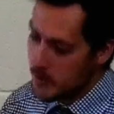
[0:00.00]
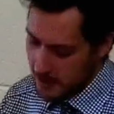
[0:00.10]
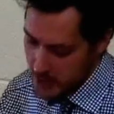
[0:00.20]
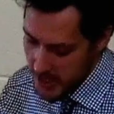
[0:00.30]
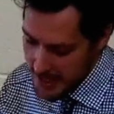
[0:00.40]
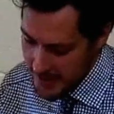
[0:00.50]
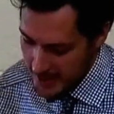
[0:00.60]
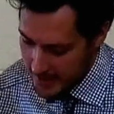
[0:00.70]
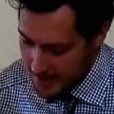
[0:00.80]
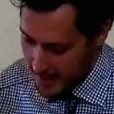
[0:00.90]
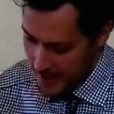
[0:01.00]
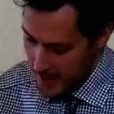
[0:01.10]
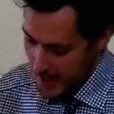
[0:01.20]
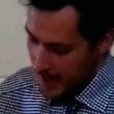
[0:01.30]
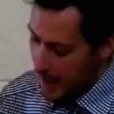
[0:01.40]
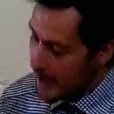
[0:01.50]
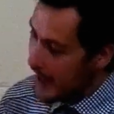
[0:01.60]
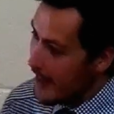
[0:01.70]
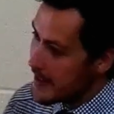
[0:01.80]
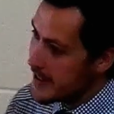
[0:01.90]
of Jesus are
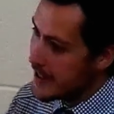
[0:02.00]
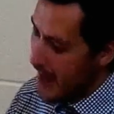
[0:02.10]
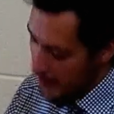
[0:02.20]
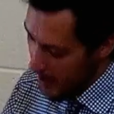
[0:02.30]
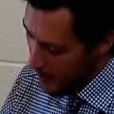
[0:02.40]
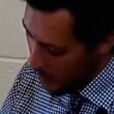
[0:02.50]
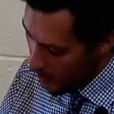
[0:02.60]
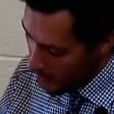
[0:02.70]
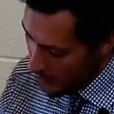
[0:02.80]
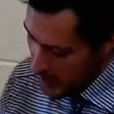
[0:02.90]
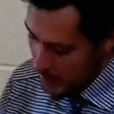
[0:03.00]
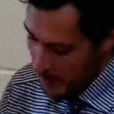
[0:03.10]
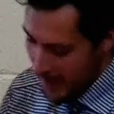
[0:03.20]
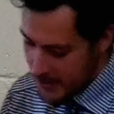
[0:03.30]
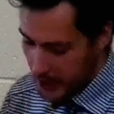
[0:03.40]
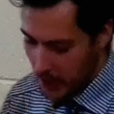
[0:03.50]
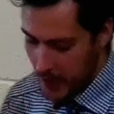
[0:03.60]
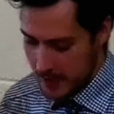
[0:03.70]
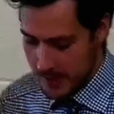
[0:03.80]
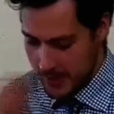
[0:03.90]
gathered together on
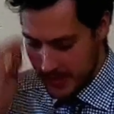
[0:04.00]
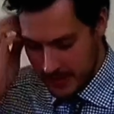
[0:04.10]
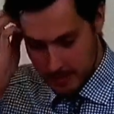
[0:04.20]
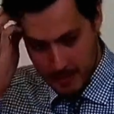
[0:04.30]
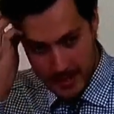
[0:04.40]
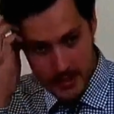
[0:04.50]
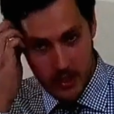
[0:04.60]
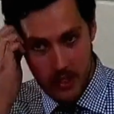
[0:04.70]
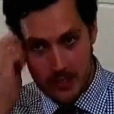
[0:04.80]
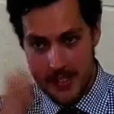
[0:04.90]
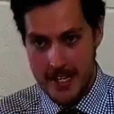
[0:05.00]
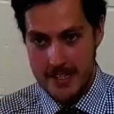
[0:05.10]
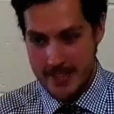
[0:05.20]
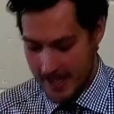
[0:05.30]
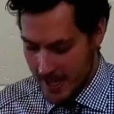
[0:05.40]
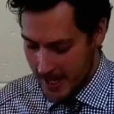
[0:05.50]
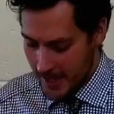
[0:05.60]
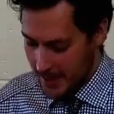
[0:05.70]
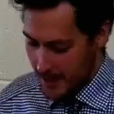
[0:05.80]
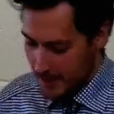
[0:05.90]
Pentecost. Pentecost is
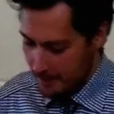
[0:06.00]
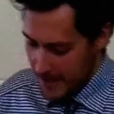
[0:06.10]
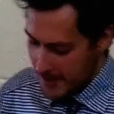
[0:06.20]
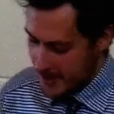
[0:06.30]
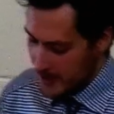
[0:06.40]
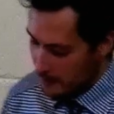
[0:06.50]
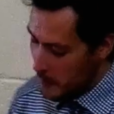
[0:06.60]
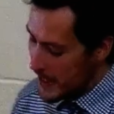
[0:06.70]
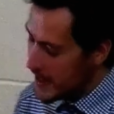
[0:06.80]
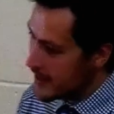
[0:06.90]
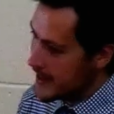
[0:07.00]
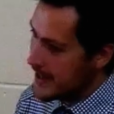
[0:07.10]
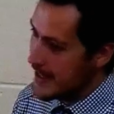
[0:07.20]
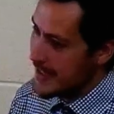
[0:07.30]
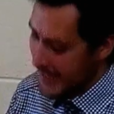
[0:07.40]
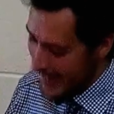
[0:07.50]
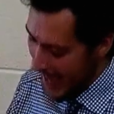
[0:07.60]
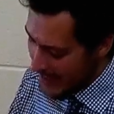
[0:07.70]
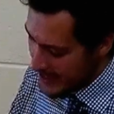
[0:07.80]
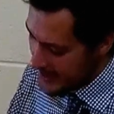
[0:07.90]
the Feast of Weeks. It's
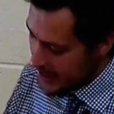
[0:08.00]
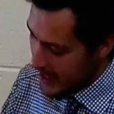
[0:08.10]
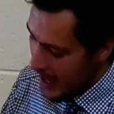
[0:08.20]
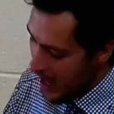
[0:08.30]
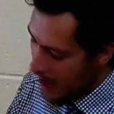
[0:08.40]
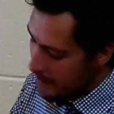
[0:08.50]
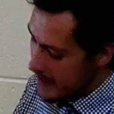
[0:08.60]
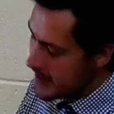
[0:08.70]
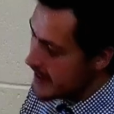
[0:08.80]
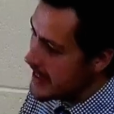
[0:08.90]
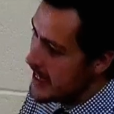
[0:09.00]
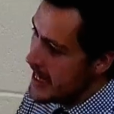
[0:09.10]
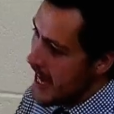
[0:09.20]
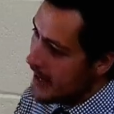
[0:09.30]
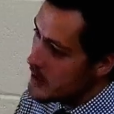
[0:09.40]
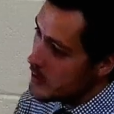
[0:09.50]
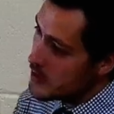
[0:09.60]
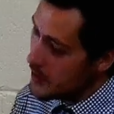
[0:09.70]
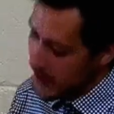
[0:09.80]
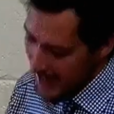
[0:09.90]
connected to the harvest and is
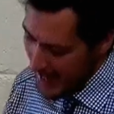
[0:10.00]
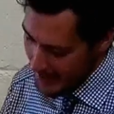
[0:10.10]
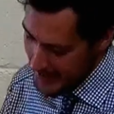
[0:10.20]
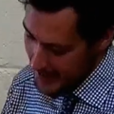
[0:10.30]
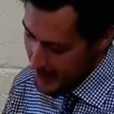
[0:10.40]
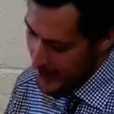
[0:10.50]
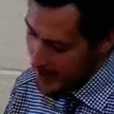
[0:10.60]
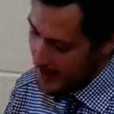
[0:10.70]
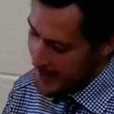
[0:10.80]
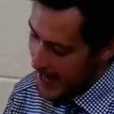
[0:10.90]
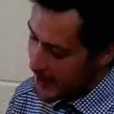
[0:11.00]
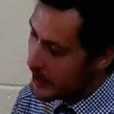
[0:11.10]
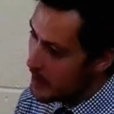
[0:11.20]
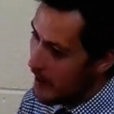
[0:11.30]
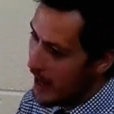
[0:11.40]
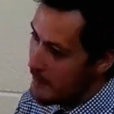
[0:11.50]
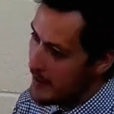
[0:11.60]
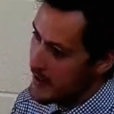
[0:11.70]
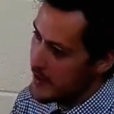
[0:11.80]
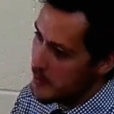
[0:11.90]
also connected to the Ten
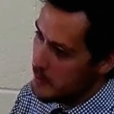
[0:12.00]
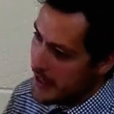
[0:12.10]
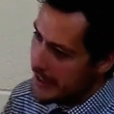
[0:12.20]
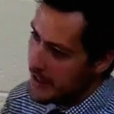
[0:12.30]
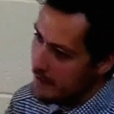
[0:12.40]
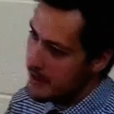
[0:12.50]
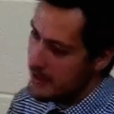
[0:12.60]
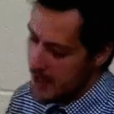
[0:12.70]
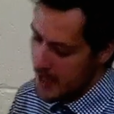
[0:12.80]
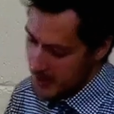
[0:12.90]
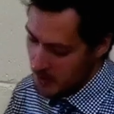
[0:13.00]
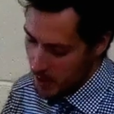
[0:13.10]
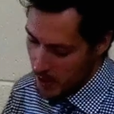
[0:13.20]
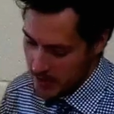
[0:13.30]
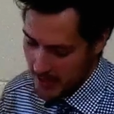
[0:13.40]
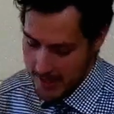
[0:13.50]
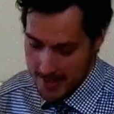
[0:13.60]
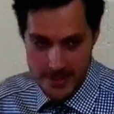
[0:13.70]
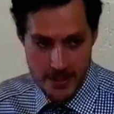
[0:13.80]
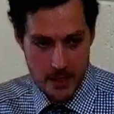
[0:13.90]
Commandments being given to Moses
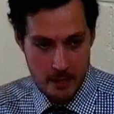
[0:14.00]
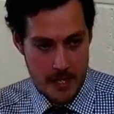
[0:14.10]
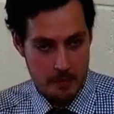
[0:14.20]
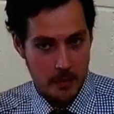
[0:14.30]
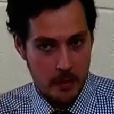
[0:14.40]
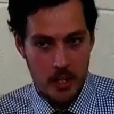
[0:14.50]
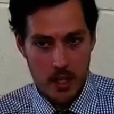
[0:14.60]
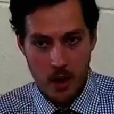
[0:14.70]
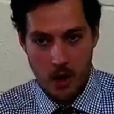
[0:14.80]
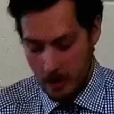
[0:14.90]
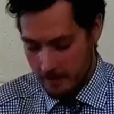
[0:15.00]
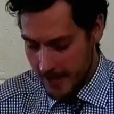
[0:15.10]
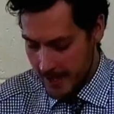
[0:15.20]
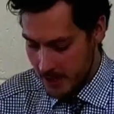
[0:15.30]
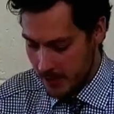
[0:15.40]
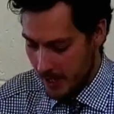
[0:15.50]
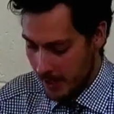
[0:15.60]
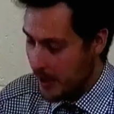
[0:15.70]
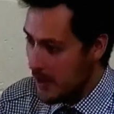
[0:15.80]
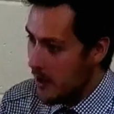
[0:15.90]
and to the people of Israel
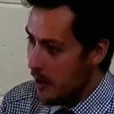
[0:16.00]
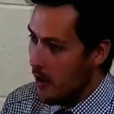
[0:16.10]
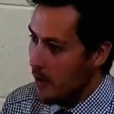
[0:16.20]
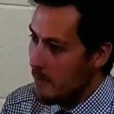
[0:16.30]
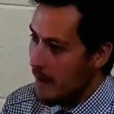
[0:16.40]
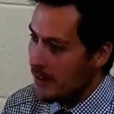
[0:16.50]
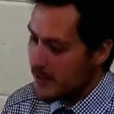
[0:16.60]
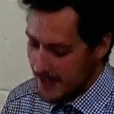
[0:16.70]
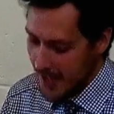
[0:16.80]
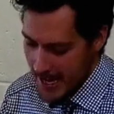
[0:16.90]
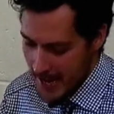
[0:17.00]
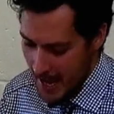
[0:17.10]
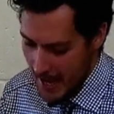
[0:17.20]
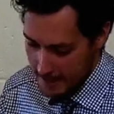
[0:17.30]
on Mount Sinai.